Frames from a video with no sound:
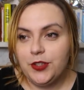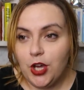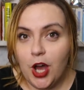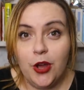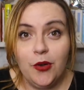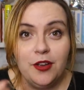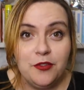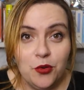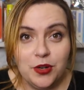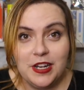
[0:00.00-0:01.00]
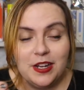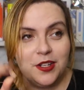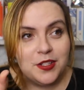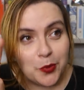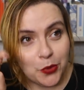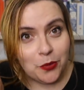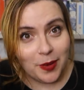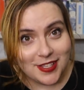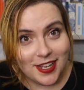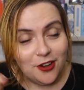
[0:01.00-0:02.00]
go. I've already spoiled
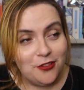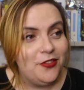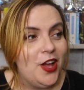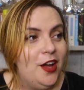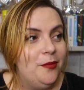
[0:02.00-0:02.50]
myself